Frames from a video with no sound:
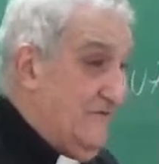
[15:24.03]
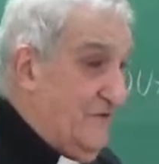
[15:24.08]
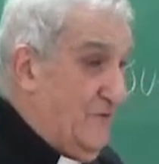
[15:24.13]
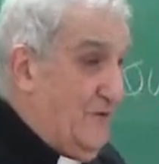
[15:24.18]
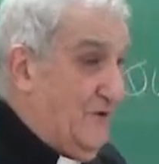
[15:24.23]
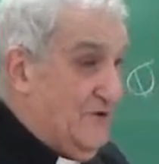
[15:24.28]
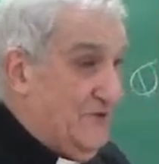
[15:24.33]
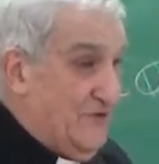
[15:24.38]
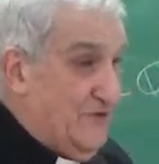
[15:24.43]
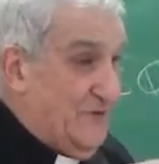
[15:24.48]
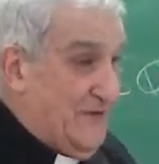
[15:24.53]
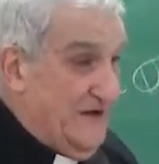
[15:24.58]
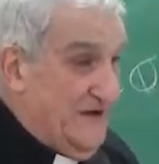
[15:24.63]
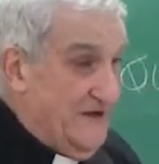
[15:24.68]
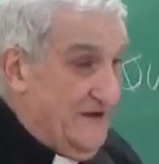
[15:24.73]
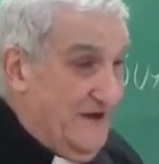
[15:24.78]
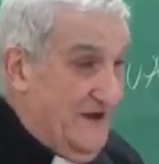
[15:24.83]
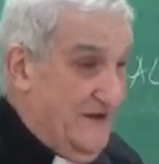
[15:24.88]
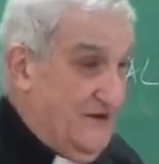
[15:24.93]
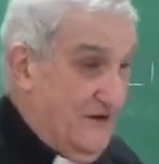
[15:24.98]
you want to
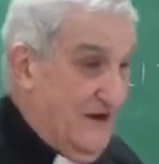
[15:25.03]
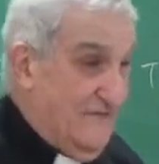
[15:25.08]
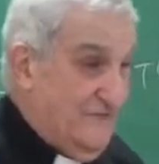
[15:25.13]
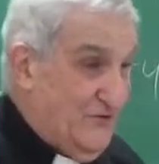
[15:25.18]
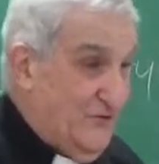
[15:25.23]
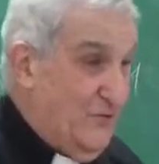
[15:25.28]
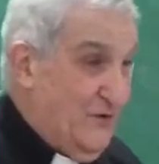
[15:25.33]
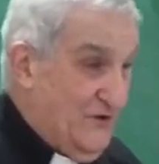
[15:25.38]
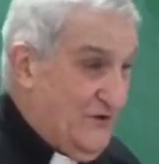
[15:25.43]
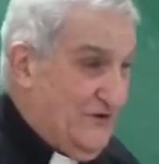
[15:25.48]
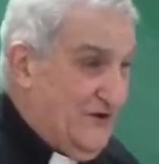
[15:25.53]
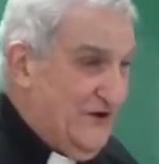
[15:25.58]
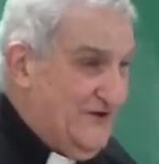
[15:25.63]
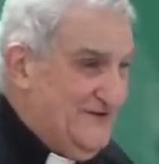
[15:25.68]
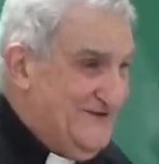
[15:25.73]
eat, you have to work.